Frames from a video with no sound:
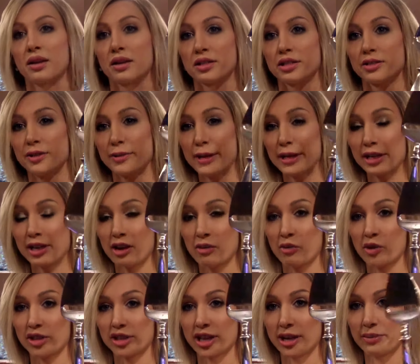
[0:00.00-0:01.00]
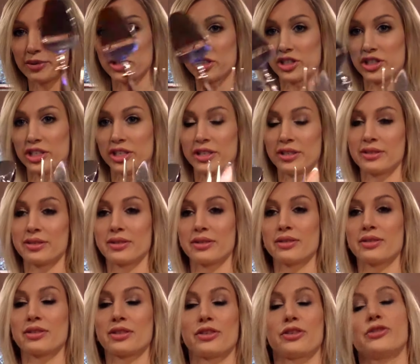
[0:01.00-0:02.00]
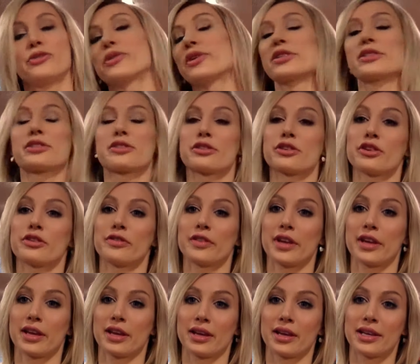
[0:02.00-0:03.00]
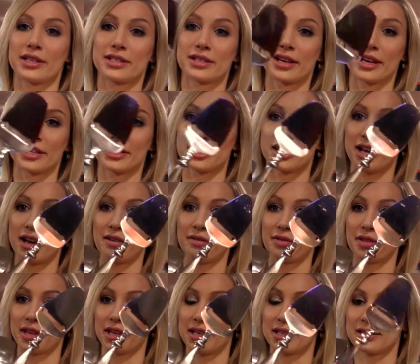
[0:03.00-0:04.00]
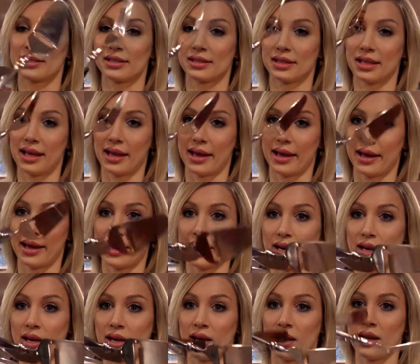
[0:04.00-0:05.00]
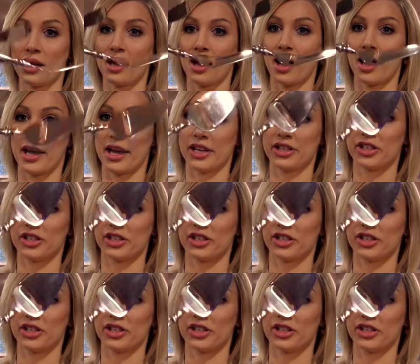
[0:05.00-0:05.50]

Depending on what types of cheeses you are serving, it's nice to have things like a